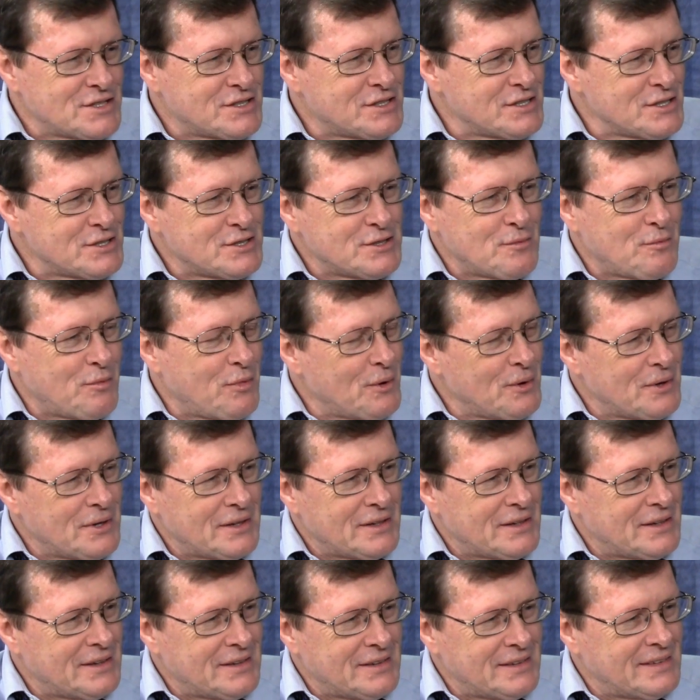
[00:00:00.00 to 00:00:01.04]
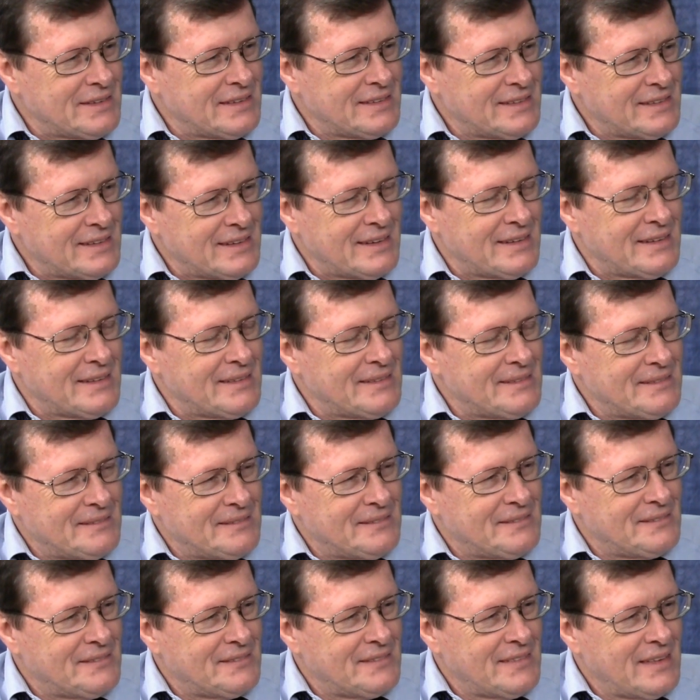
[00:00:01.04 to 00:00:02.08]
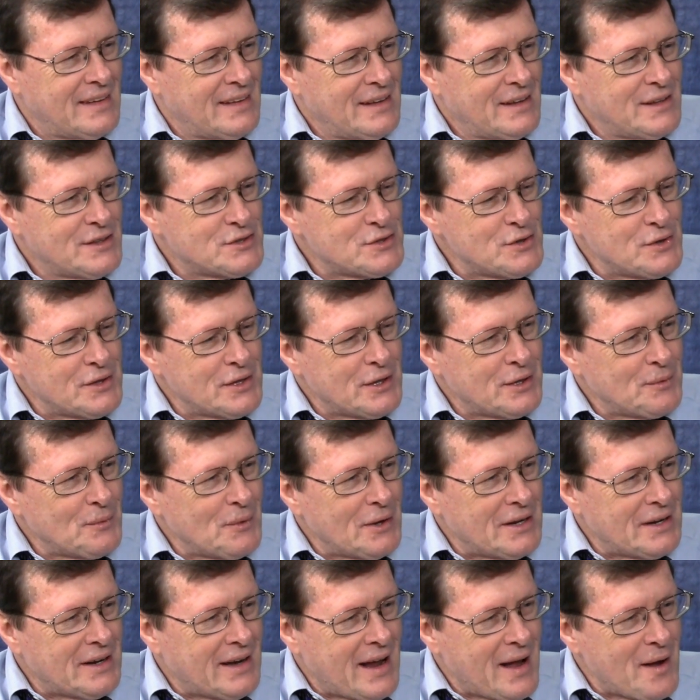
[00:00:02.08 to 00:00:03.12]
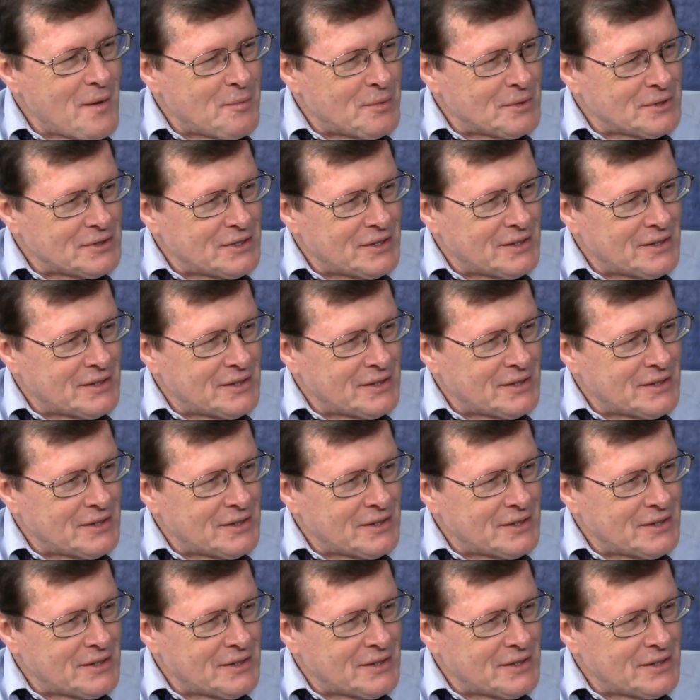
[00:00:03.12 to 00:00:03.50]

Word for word: disappointed. Yeah, yeah. exactly. So, so, then what happened?